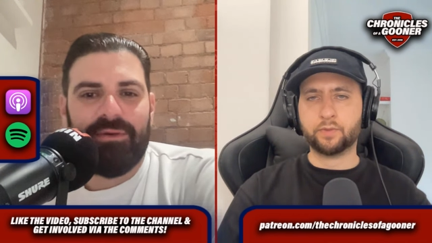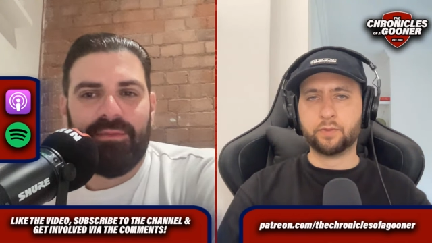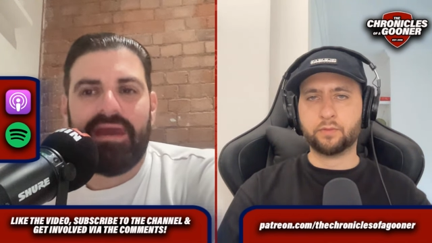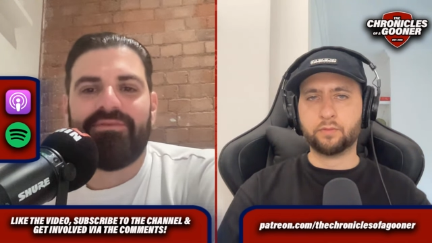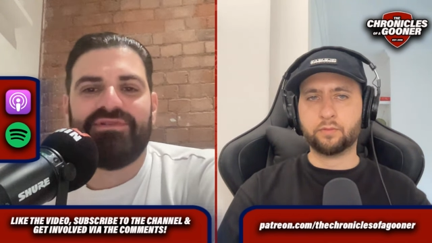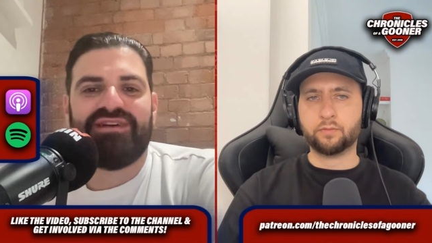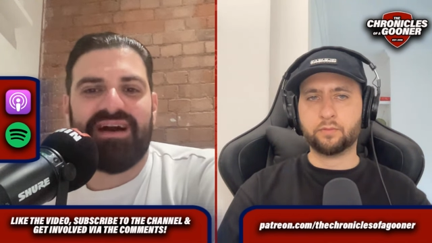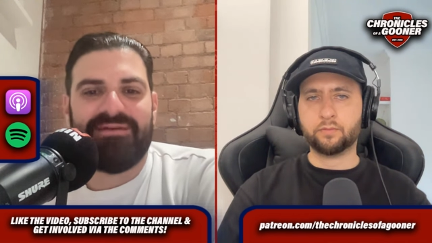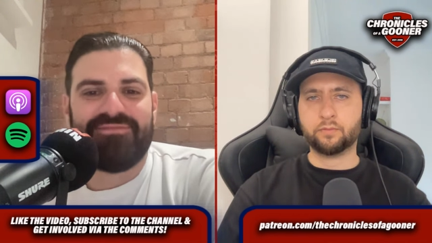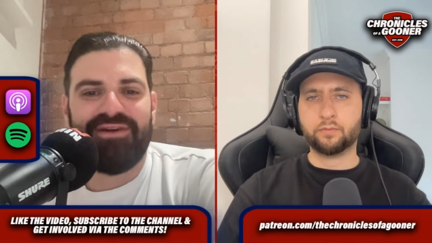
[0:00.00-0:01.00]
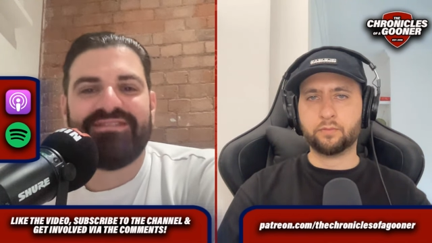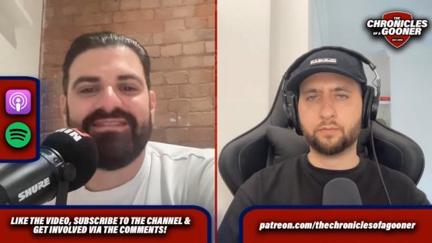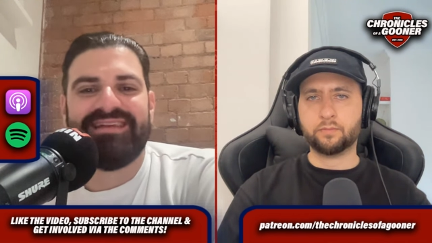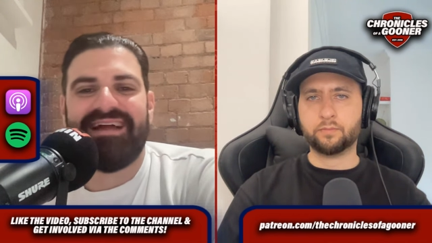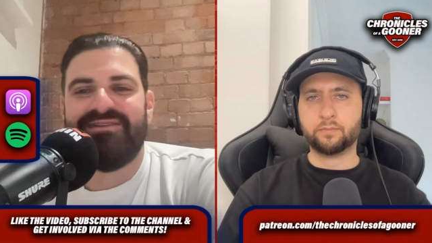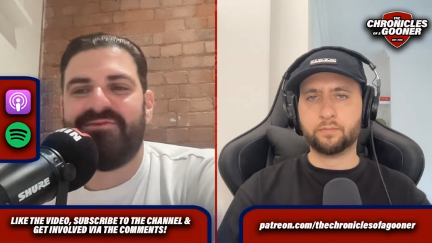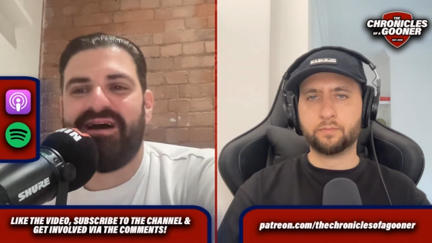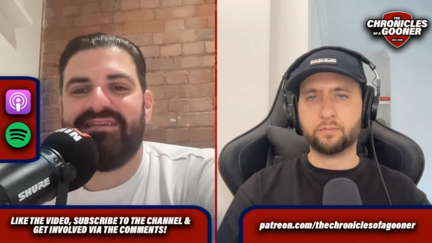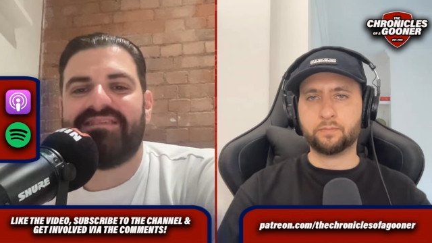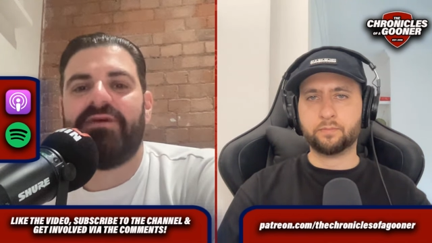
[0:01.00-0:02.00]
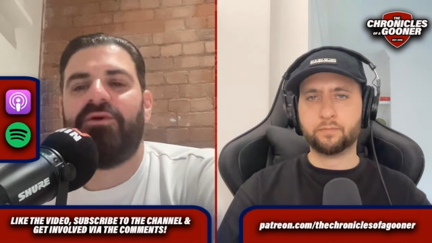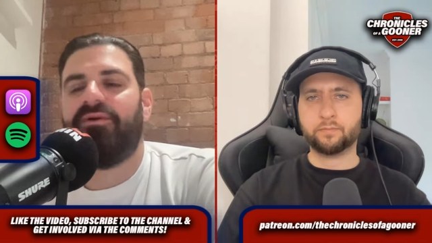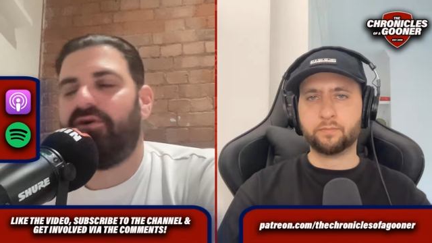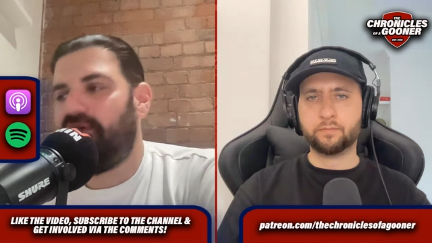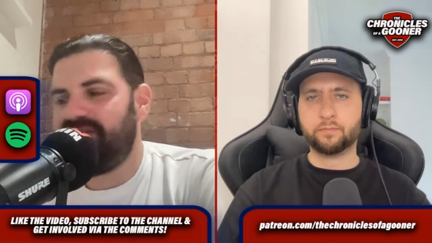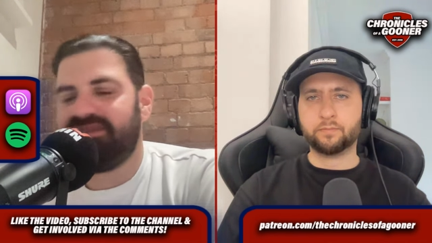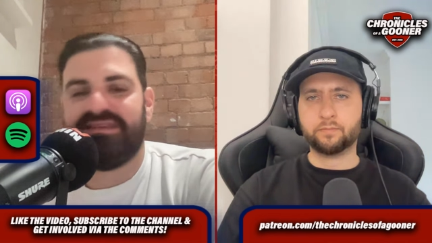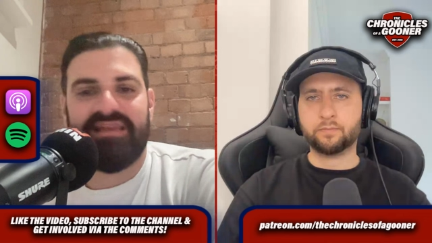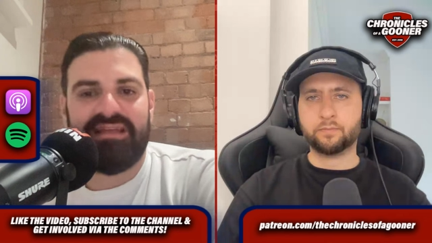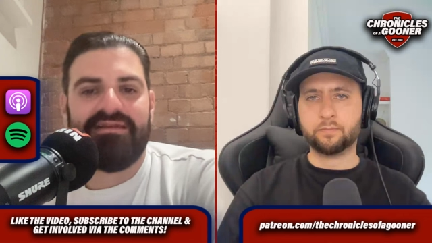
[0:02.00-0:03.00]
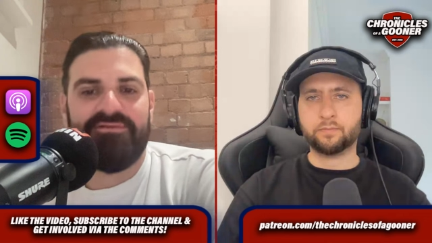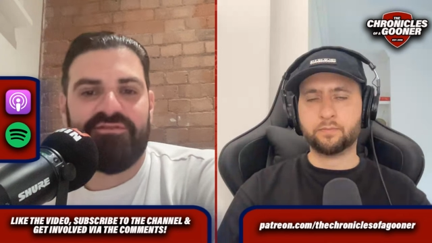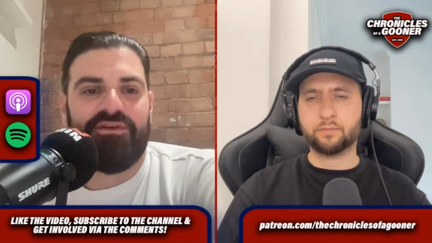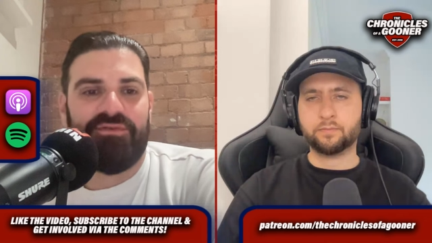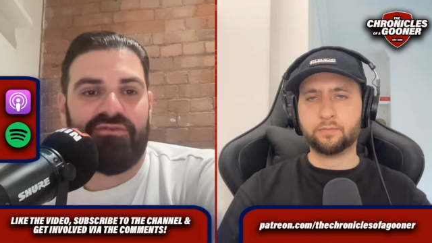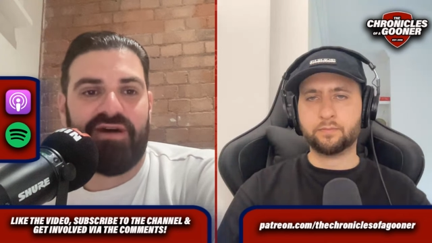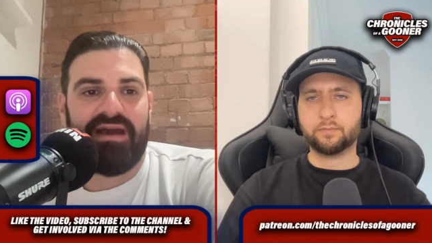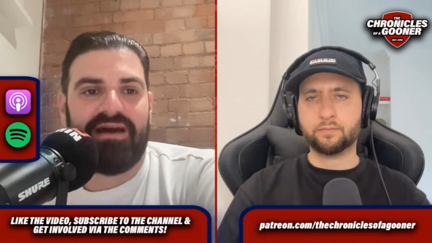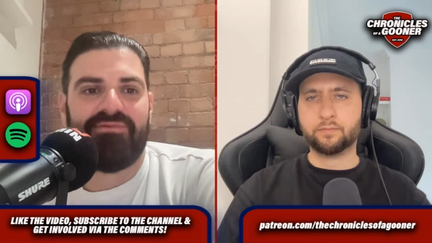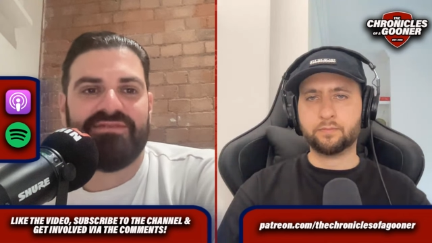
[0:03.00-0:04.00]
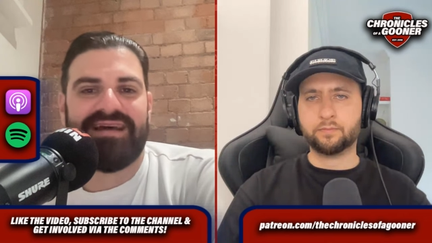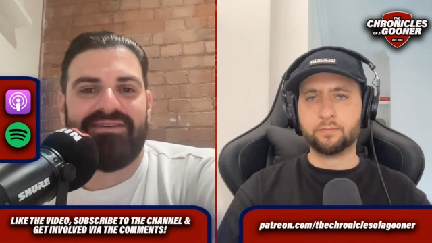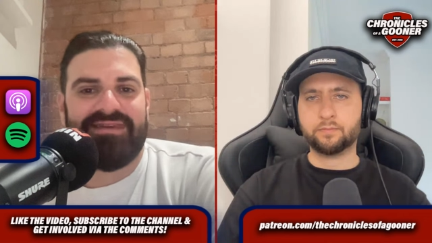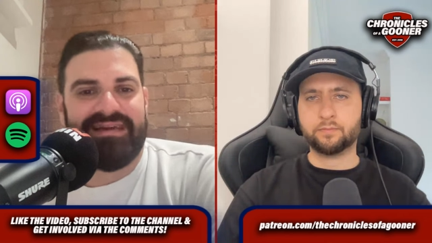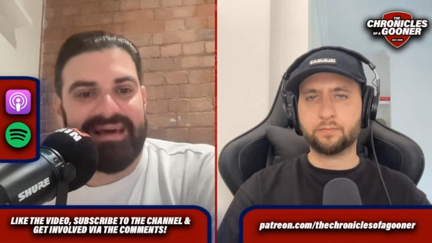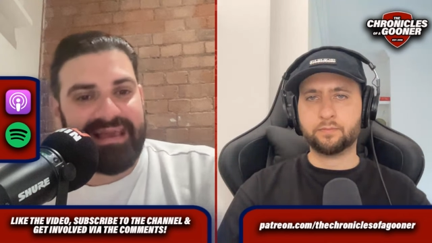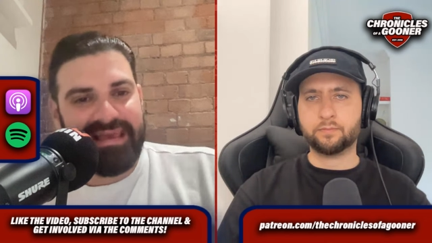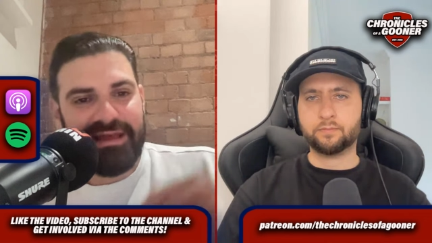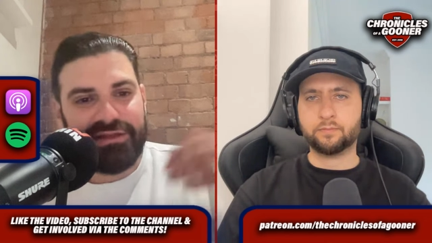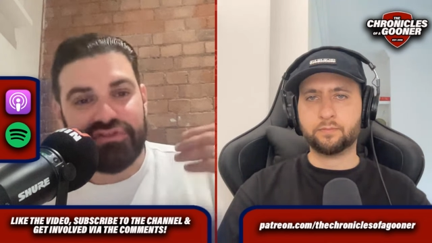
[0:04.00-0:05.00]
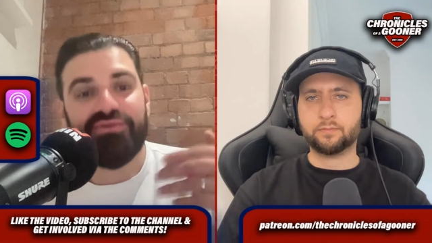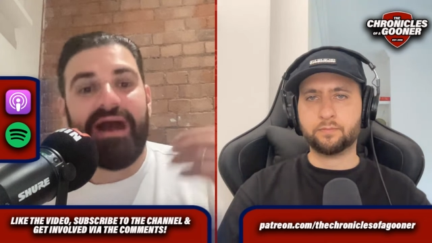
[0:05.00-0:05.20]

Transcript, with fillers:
Speaker 1: be able to kind of process that in your mind and say, well, obviously they didn't feel the right guy was out there. Like, do you